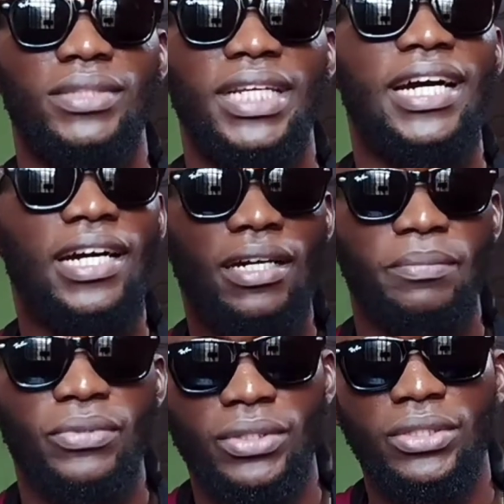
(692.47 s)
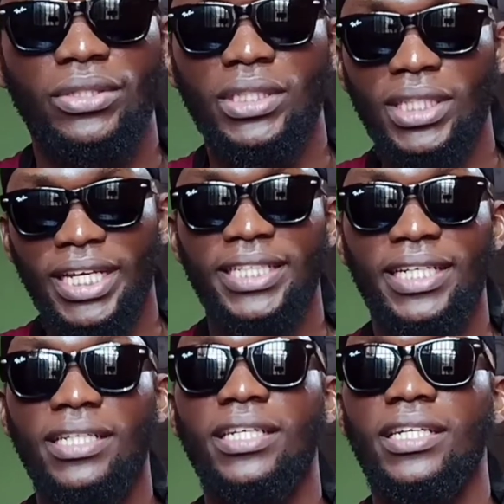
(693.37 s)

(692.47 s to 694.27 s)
That happened. You didn't like that.